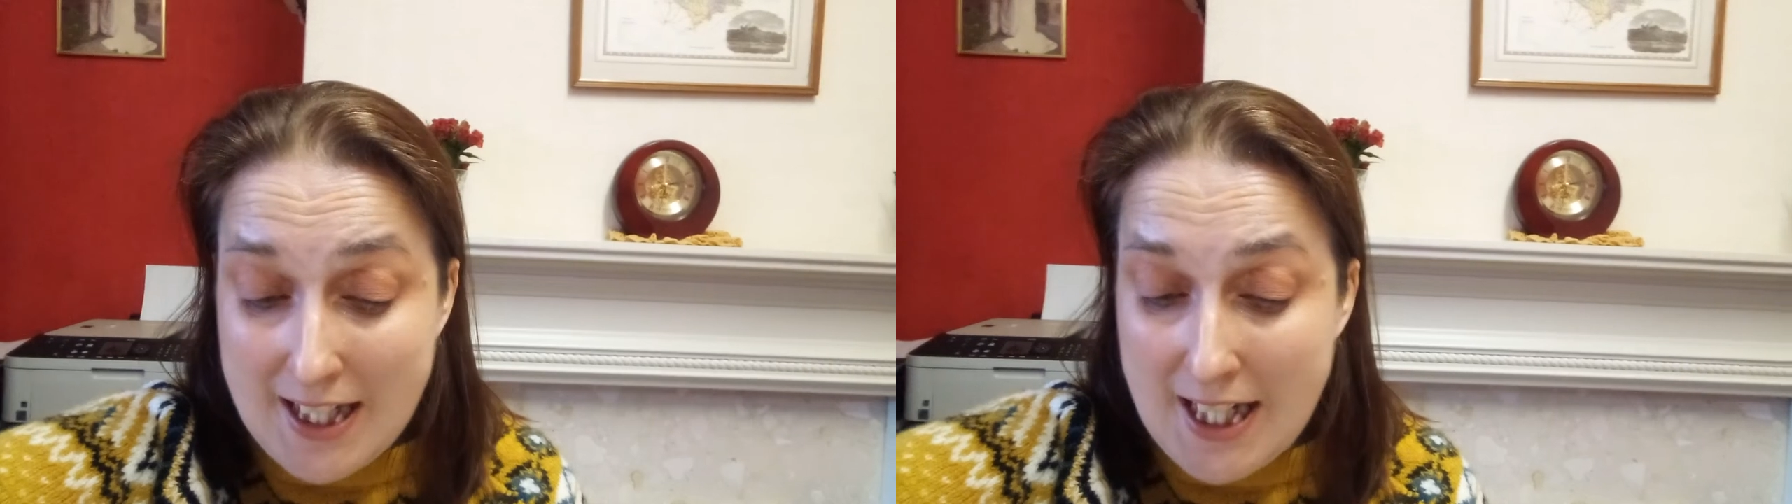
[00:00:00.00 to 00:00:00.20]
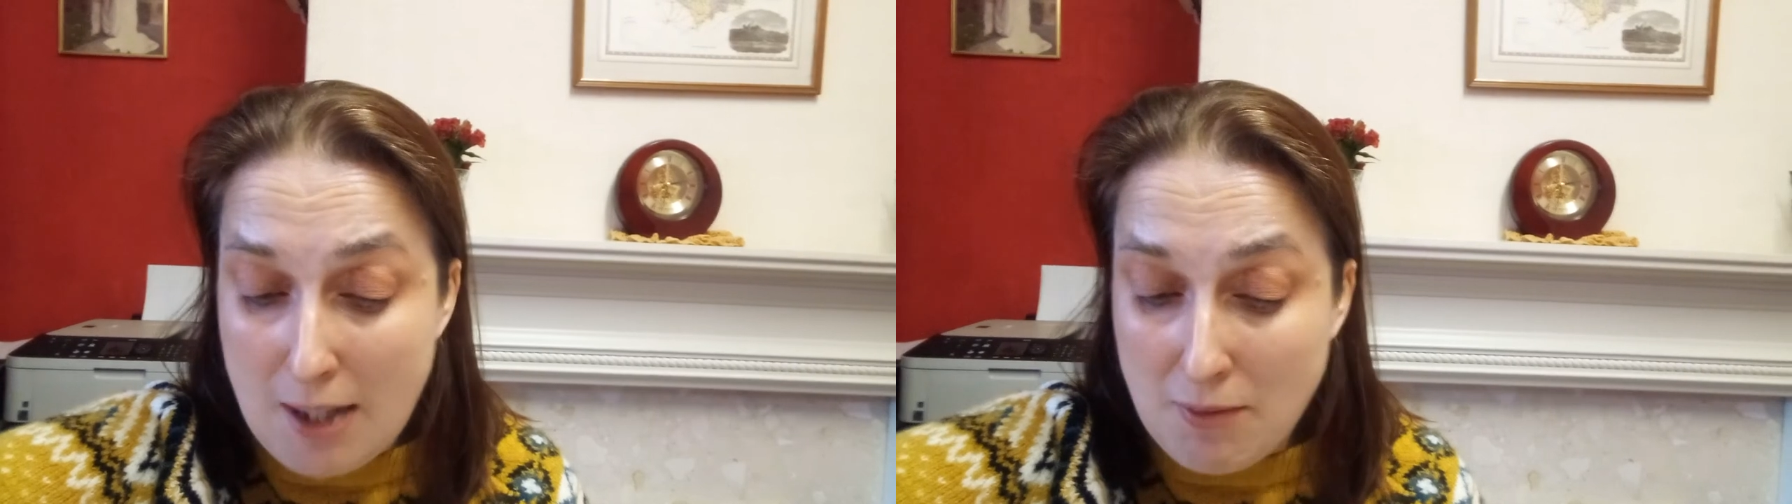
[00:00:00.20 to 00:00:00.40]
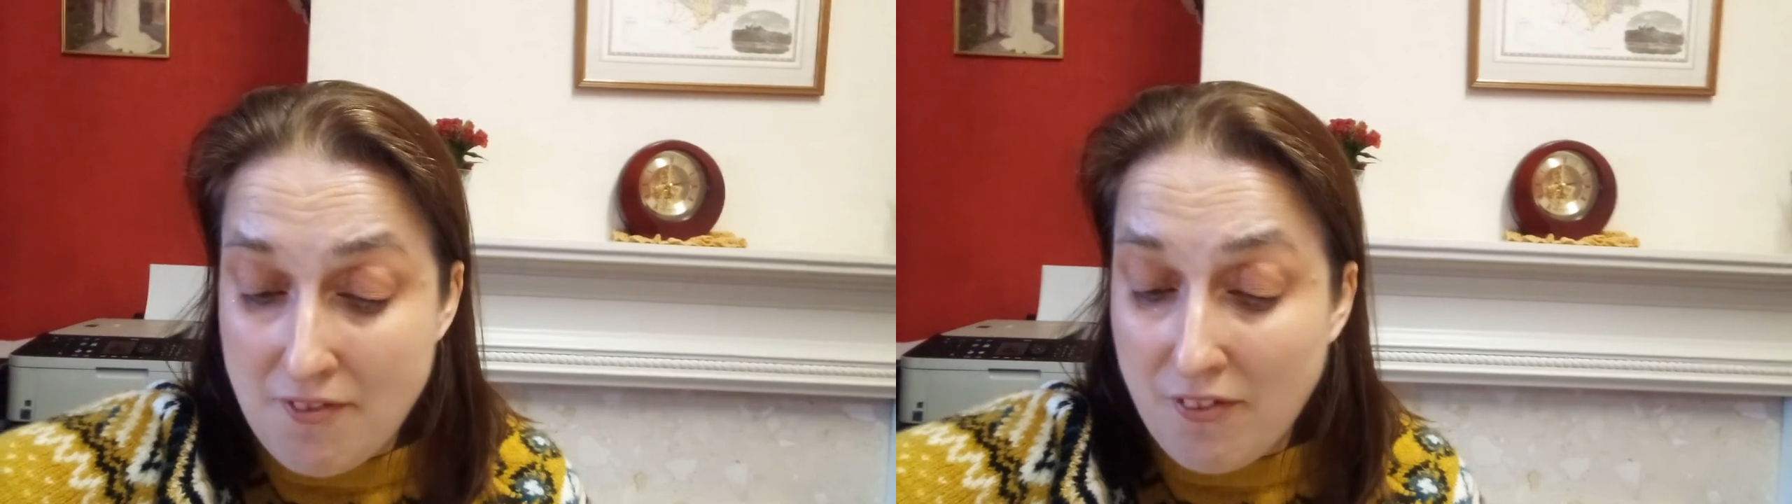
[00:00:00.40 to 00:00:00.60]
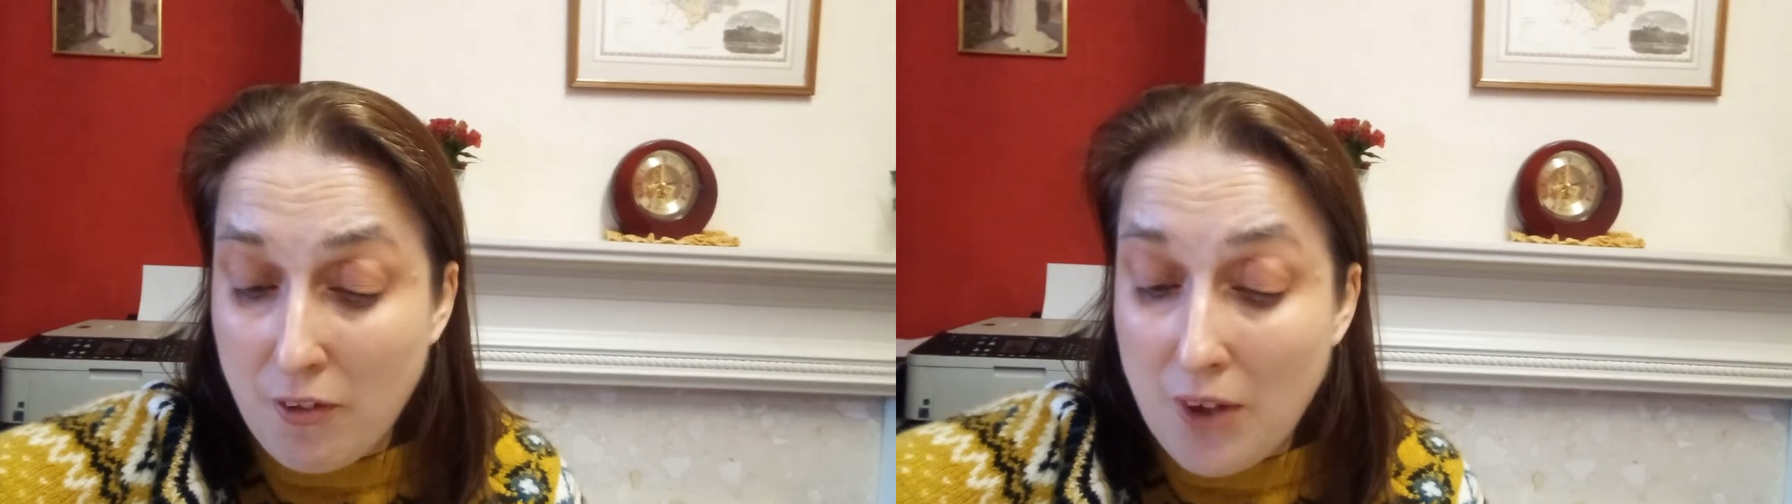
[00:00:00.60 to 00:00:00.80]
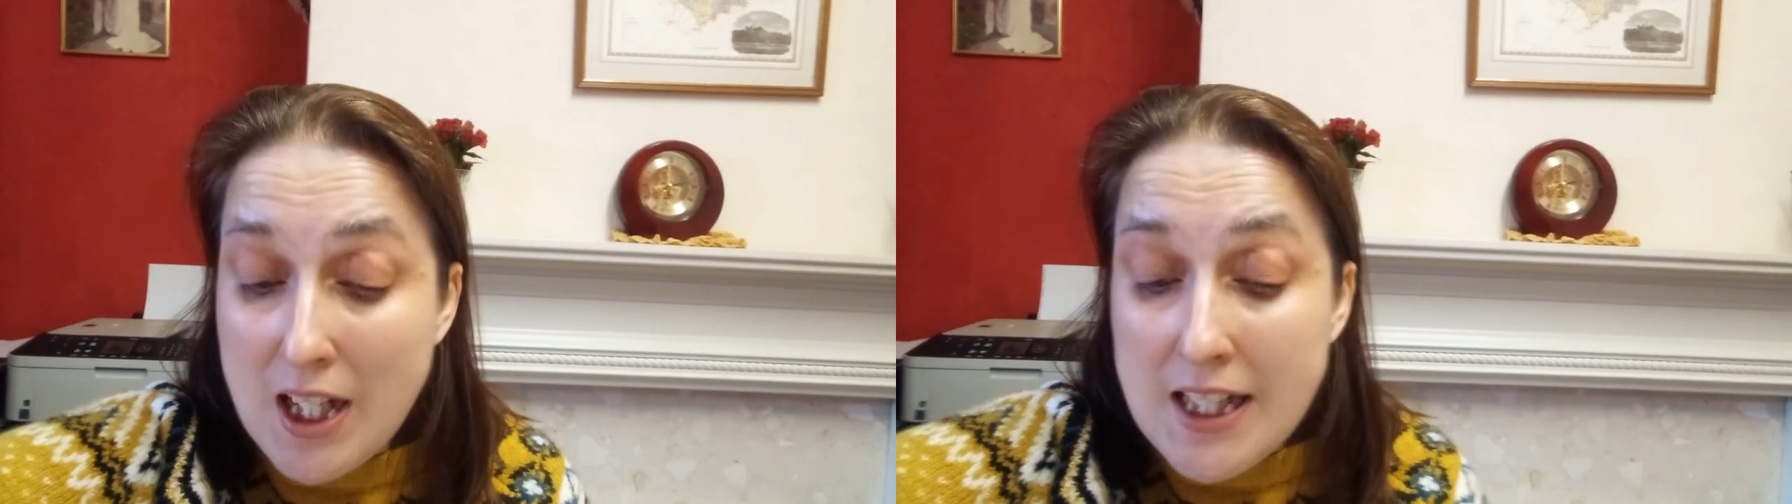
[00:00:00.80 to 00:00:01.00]
allowing
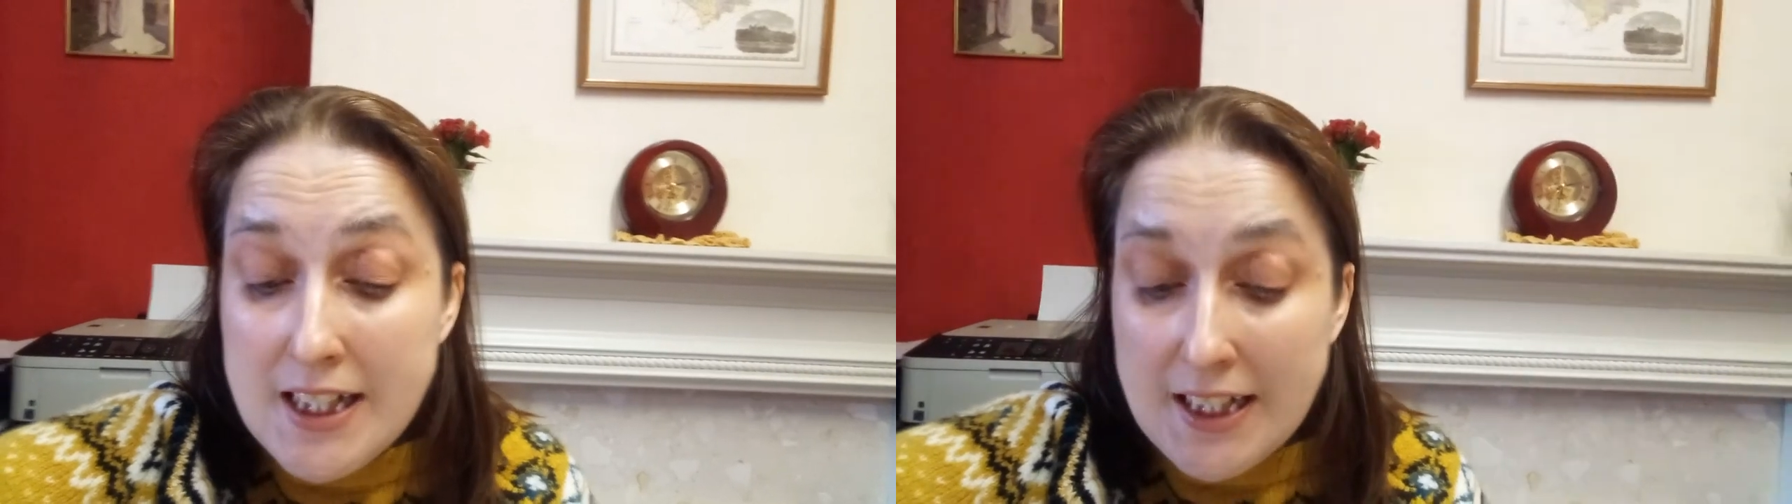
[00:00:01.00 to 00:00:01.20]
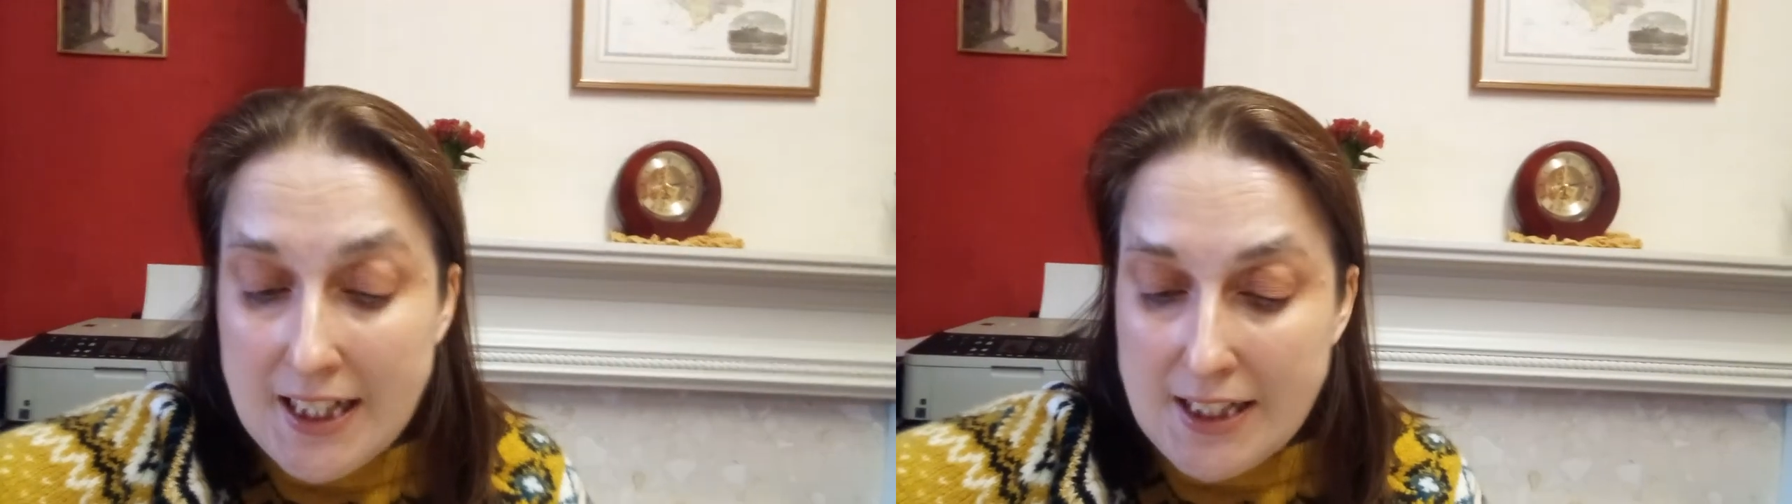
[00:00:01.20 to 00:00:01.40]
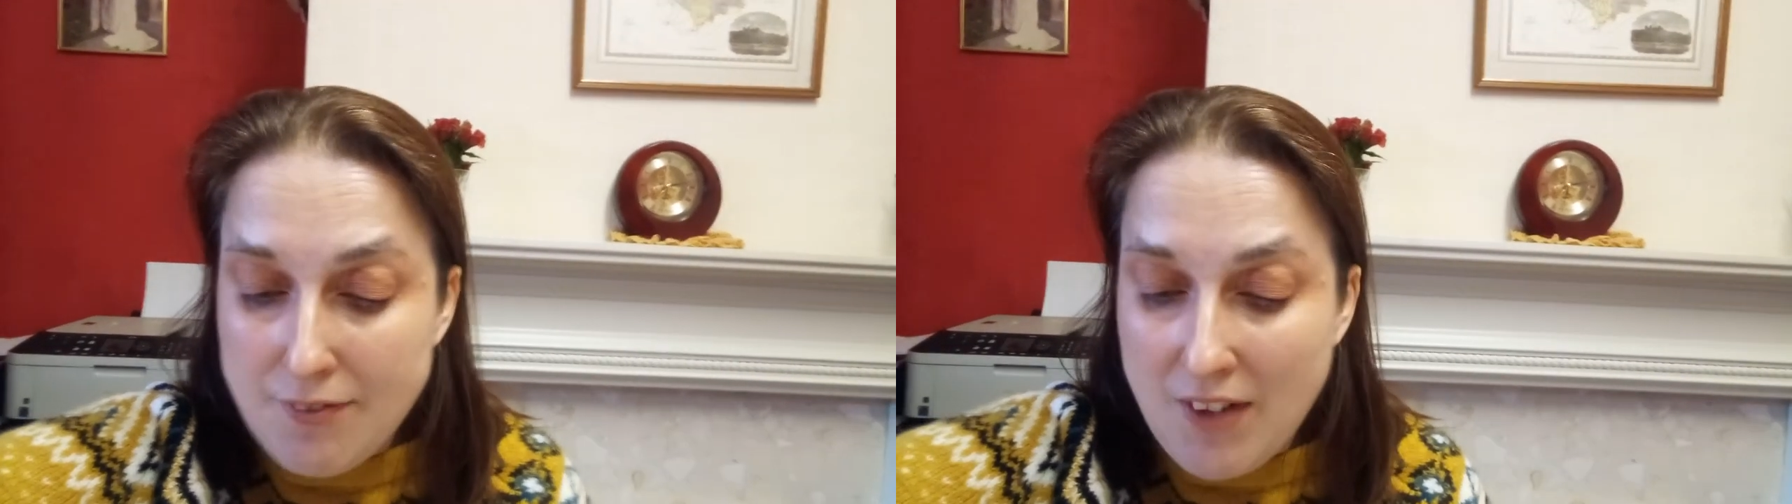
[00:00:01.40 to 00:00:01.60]
fully